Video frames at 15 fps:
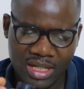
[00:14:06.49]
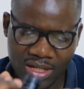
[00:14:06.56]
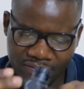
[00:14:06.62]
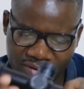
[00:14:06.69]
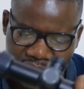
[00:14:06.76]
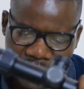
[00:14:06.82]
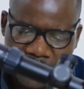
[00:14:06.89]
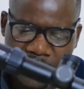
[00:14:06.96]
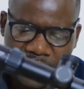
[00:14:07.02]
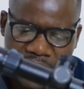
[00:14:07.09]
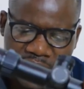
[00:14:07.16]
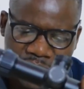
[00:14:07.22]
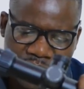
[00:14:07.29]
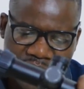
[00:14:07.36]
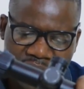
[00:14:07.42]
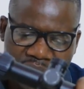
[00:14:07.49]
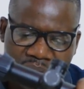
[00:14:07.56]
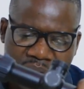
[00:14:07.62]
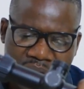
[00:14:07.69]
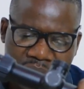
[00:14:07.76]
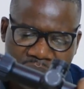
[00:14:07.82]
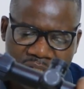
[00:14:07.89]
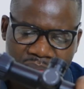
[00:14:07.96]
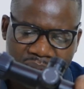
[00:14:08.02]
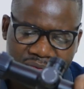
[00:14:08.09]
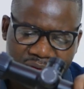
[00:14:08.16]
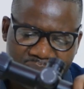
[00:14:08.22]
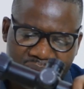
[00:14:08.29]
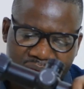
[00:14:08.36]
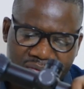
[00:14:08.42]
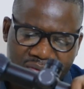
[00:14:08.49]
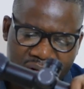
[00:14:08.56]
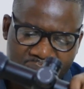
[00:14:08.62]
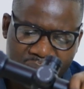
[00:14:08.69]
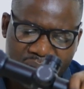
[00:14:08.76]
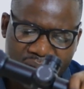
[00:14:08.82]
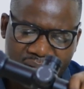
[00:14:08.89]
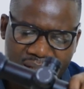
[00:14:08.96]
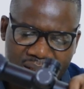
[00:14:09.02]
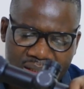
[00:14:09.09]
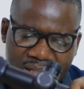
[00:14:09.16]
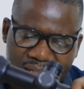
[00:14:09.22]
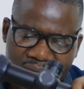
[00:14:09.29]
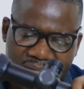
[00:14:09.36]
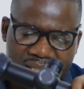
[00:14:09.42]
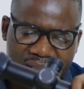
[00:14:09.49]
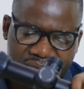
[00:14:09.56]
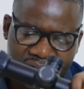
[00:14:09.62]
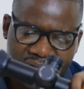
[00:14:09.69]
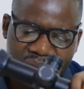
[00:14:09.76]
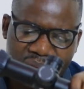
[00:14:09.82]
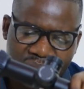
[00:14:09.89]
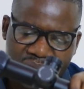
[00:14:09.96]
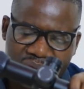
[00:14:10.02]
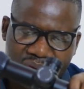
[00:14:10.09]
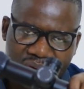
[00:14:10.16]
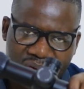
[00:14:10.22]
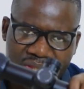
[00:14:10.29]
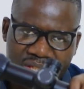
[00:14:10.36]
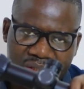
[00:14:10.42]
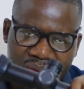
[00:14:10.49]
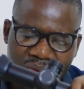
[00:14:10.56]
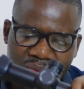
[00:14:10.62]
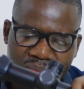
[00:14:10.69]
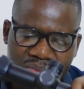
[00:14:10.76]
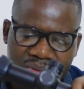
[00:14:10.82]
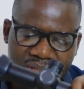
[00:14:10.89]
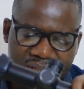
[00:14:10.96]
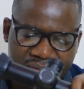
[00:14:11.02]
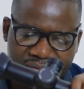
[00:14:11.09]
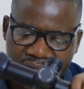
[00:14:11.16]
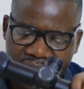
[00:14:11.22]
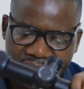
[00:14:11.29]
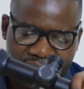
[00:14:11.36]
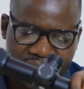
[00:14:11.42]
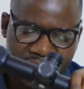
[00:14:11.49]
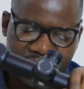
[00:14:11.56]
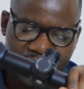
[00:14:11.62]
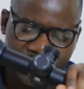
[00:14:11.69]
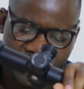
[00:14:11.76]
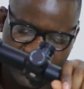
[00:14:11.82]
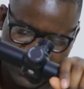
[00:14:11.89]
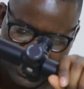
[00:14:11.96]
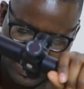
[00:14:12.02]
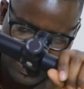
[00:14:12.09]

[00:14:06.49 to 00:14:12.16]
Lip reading: Even though this one was performing very well, the glass is very good on this scope. It's very, very good.